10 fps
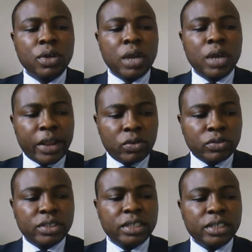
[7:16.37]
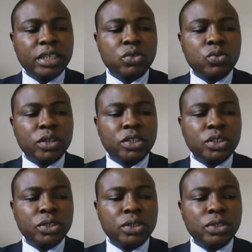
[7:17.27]
I consider this
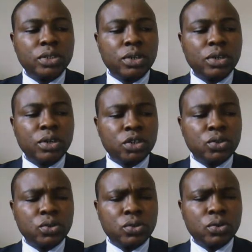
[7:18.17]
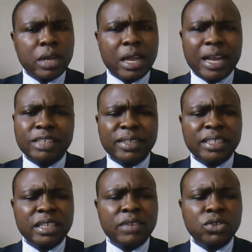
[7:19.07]
question. Also, I ask
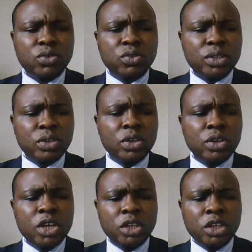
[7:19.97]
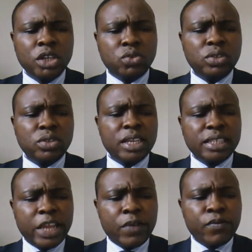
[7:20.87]
myself this question: do
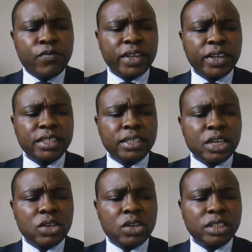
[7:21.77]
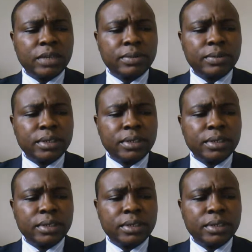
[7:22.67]
students invest the concept,